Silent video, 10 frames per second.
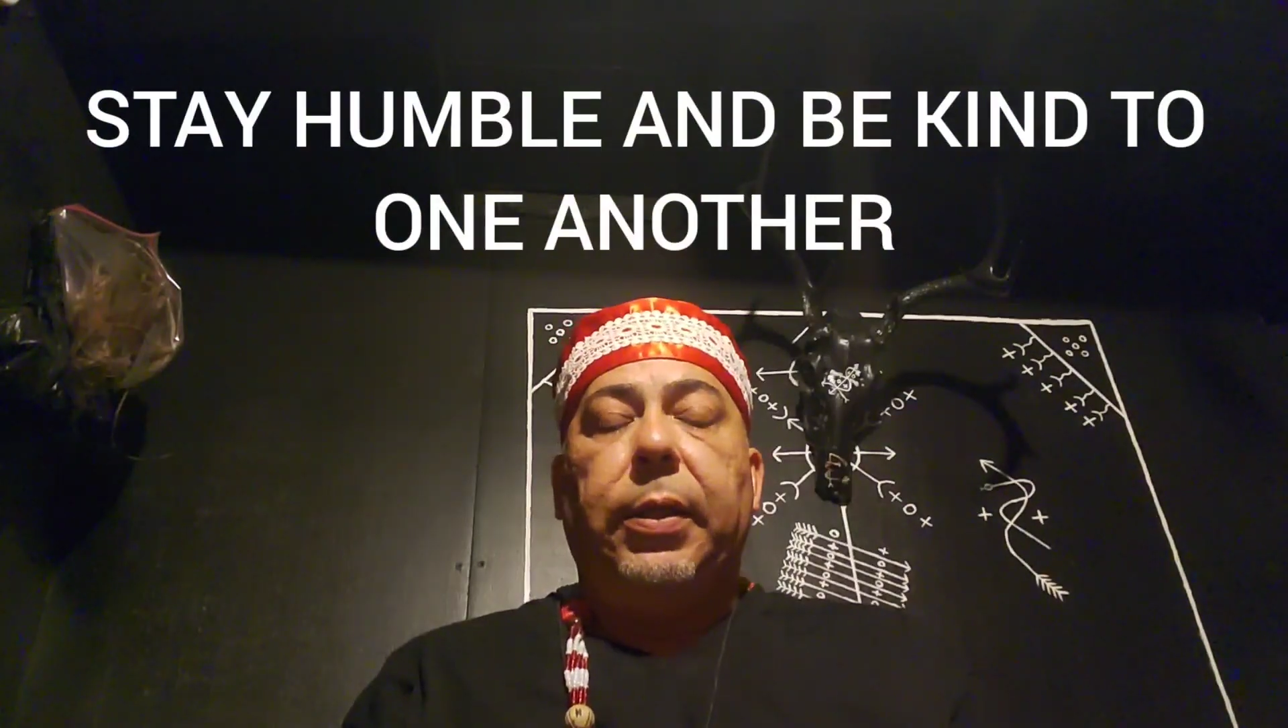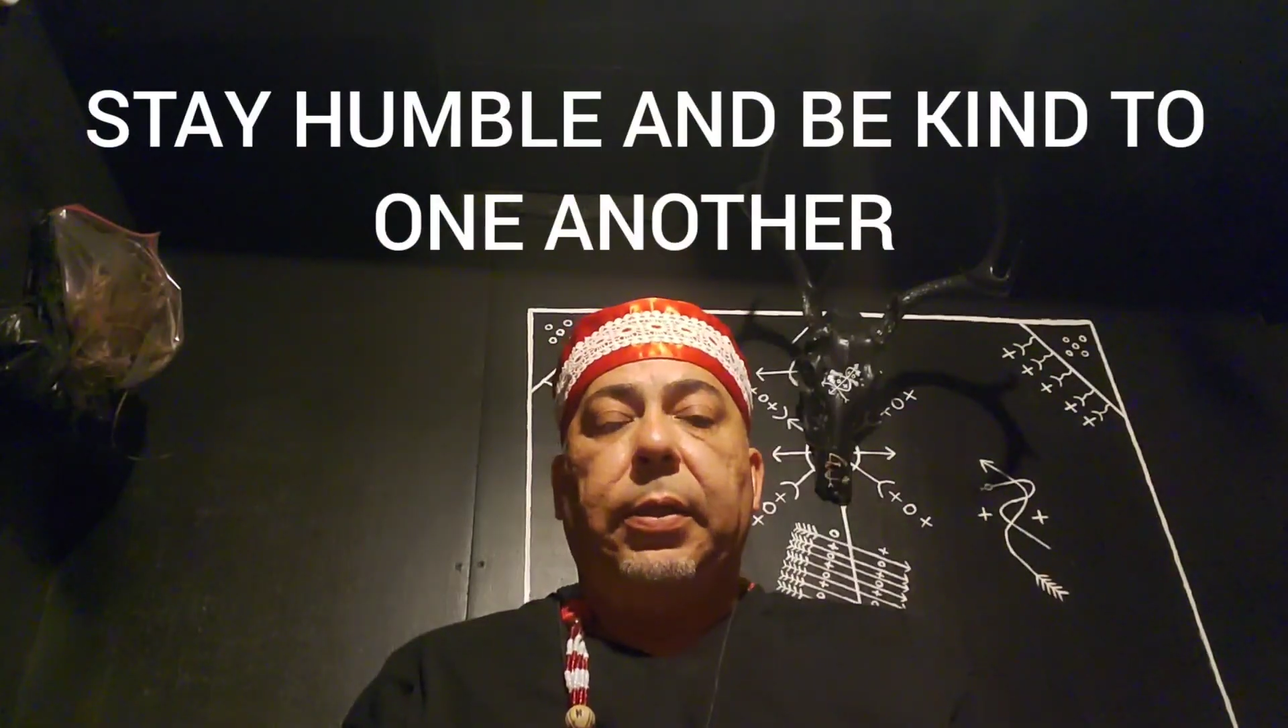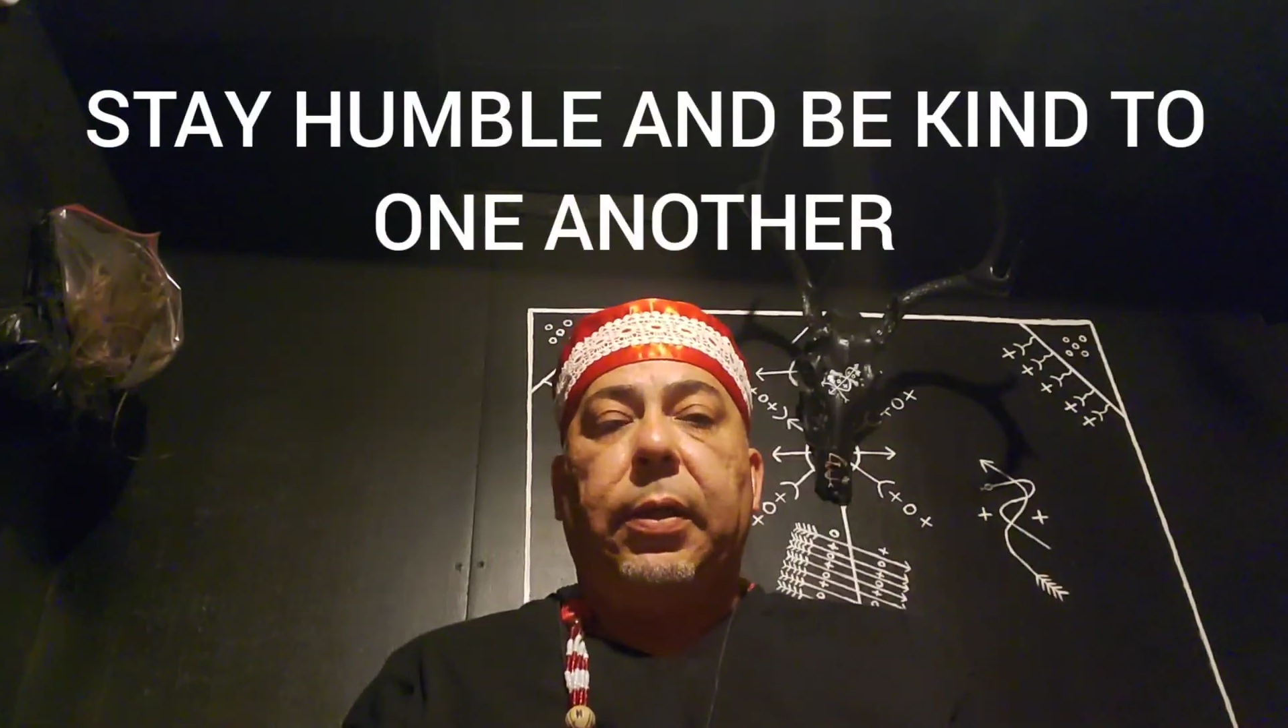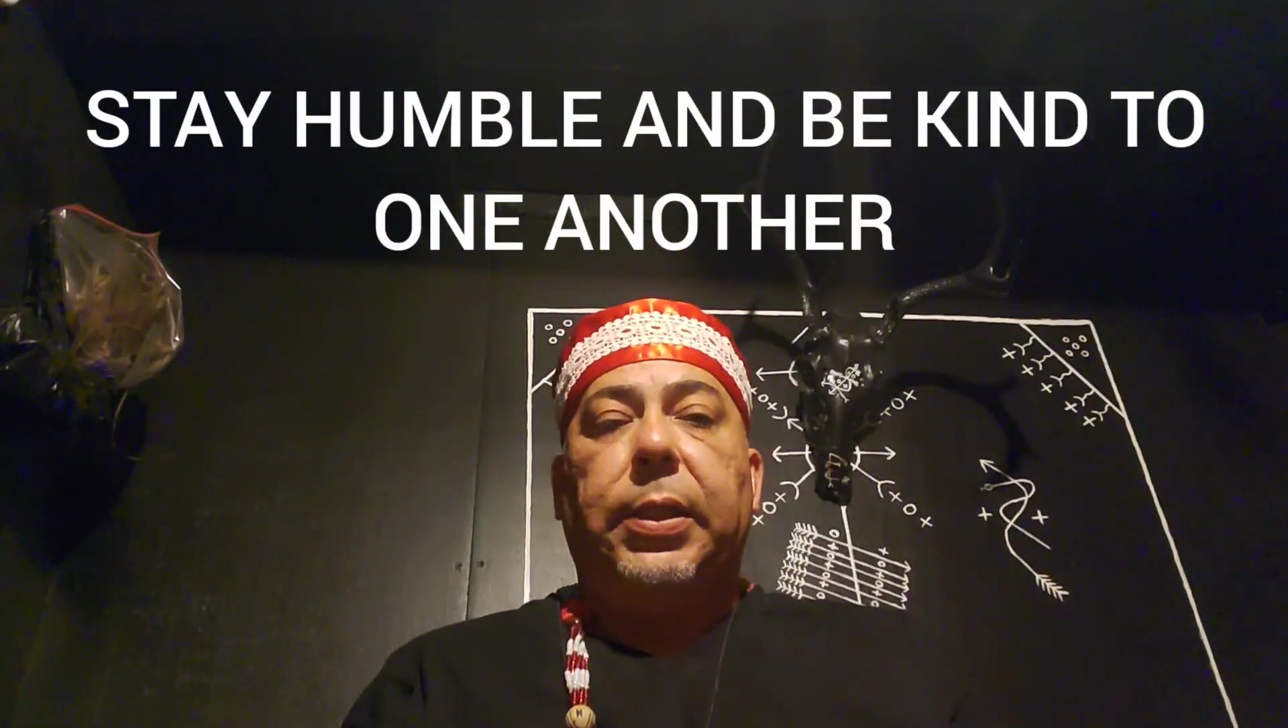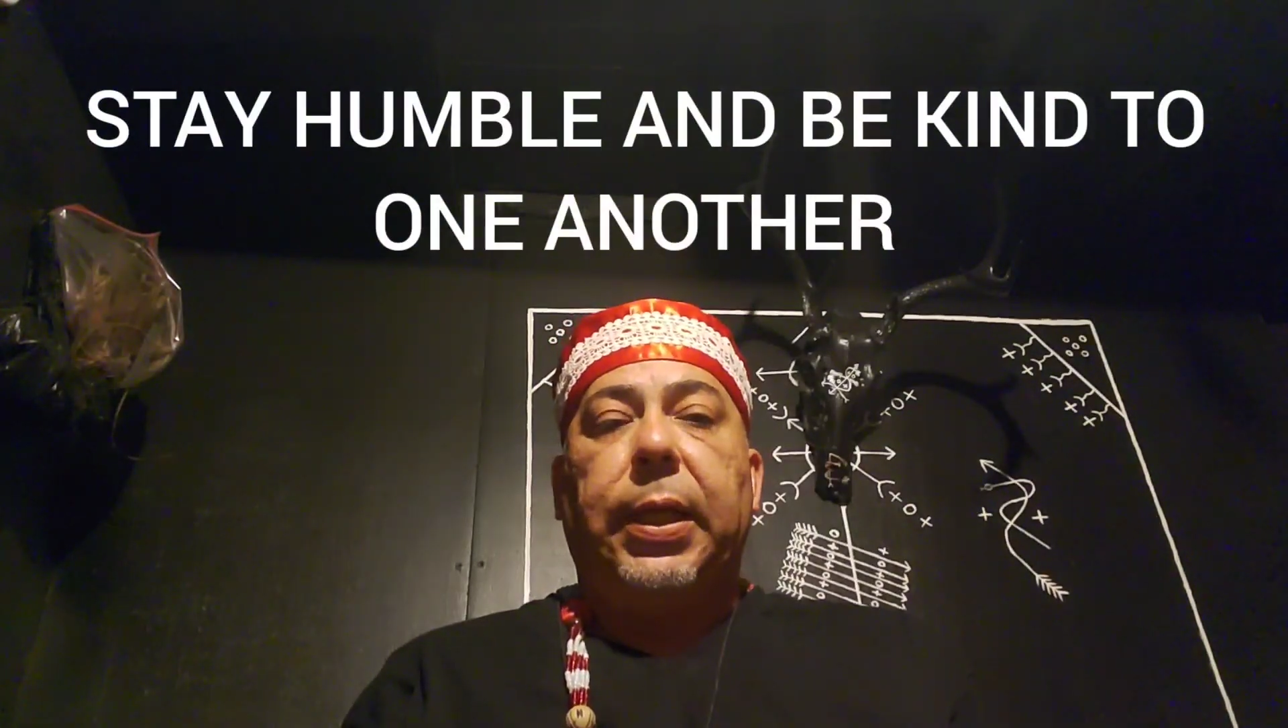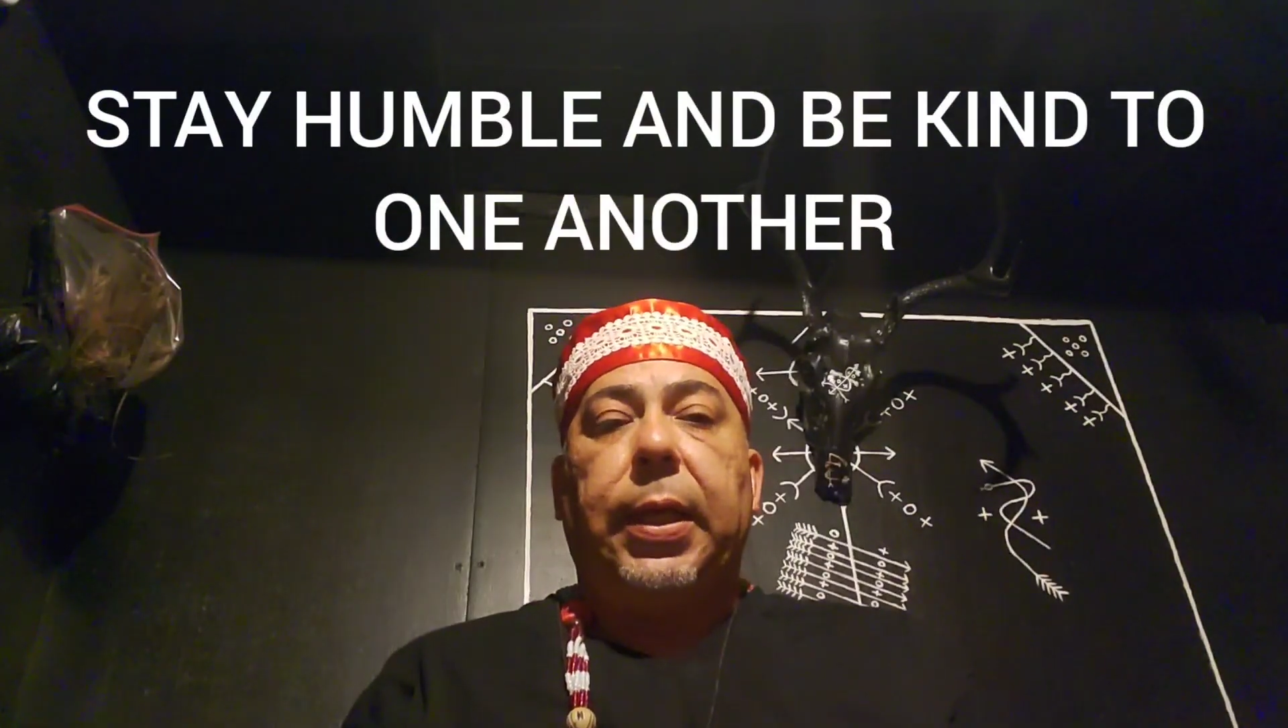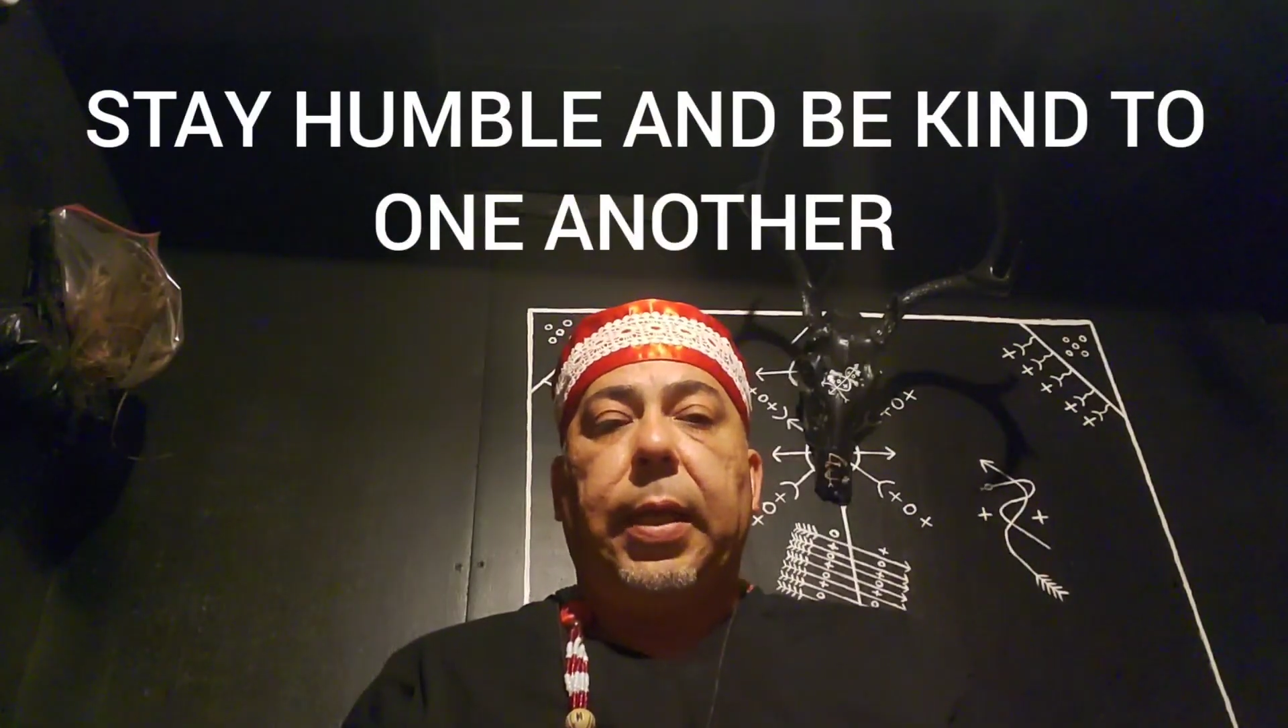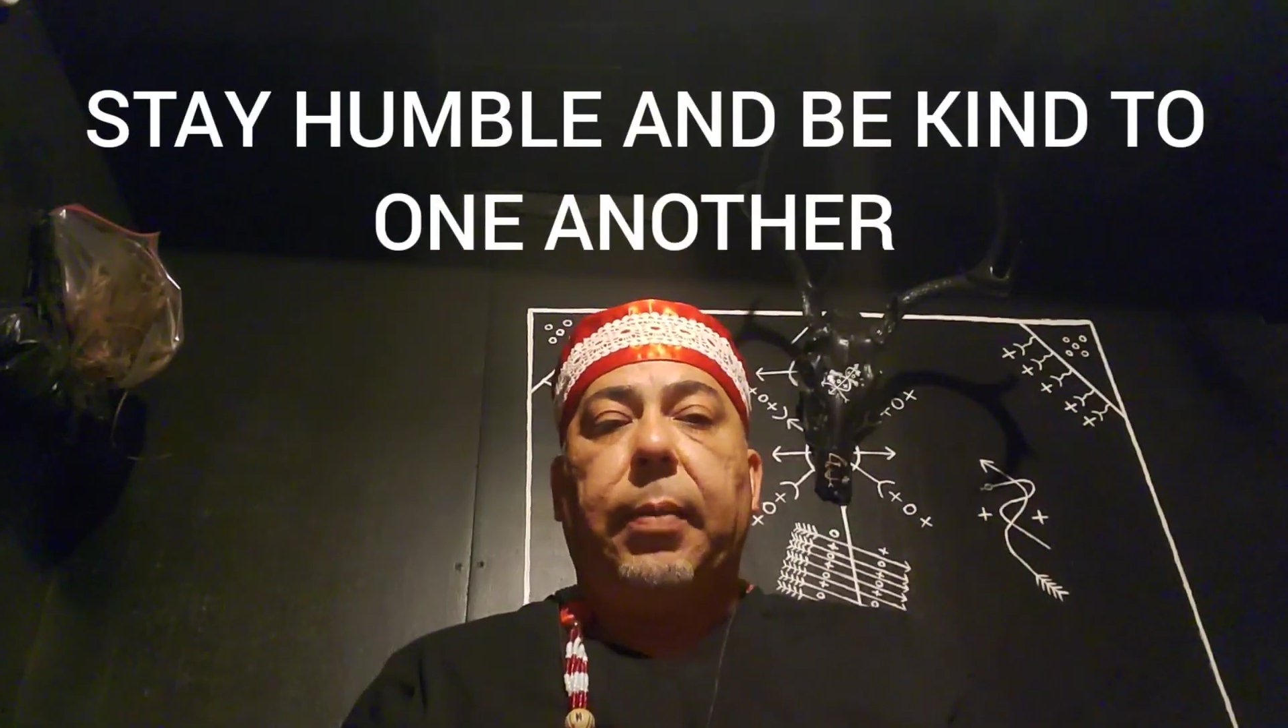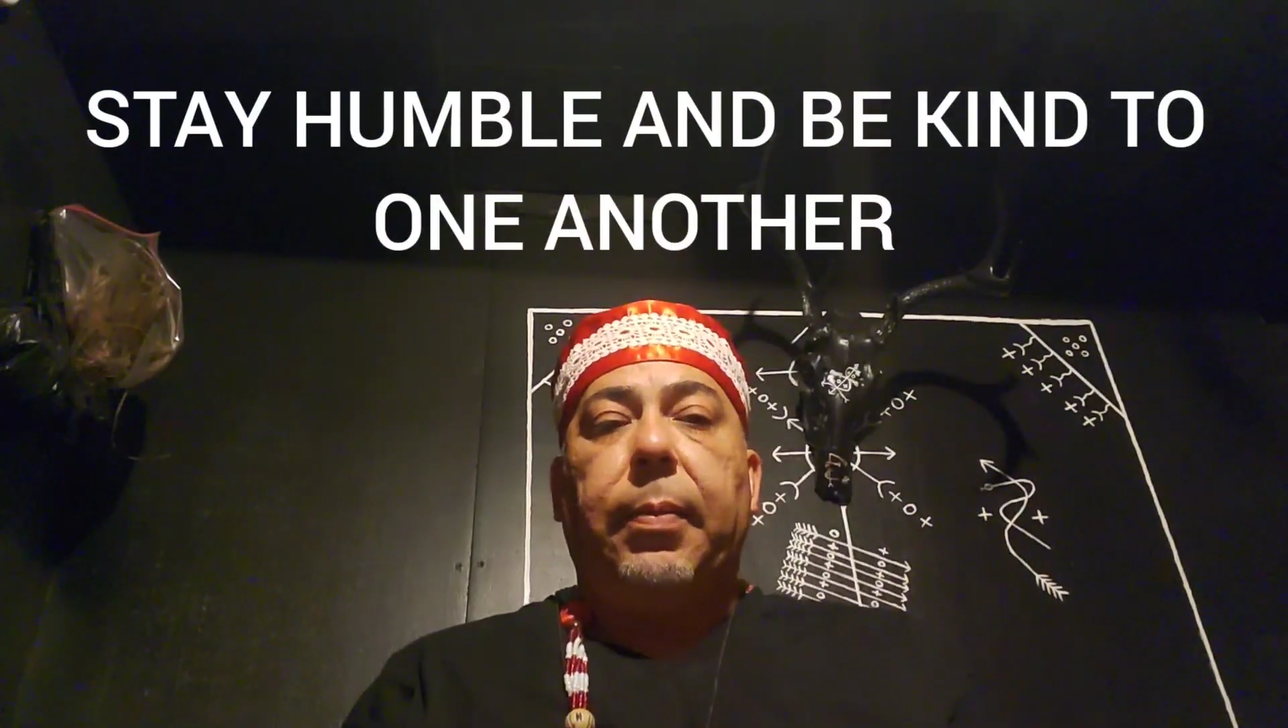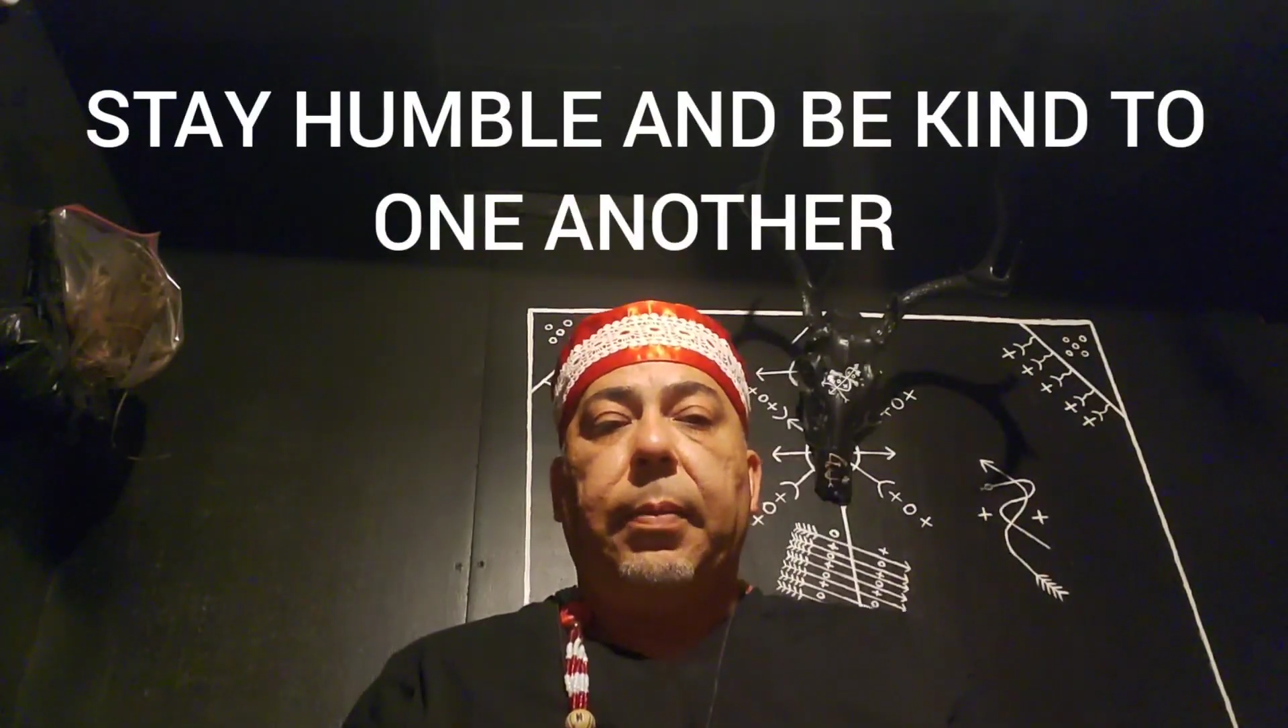costing
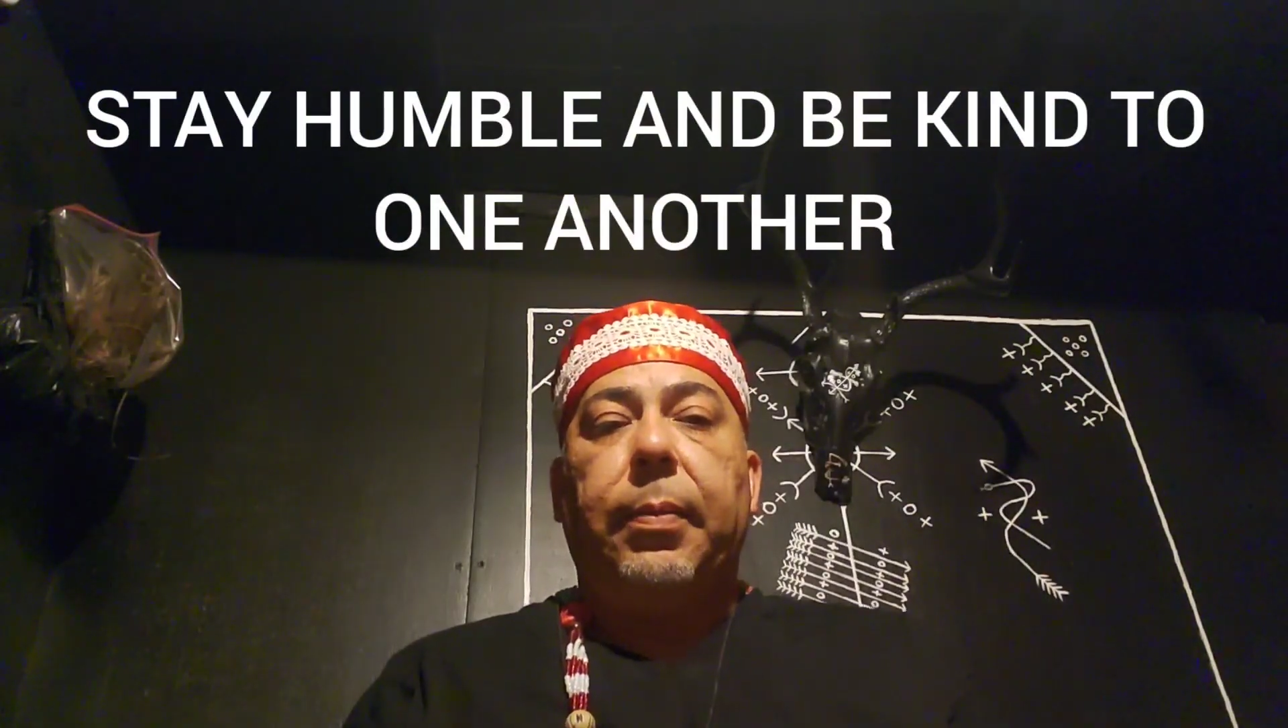him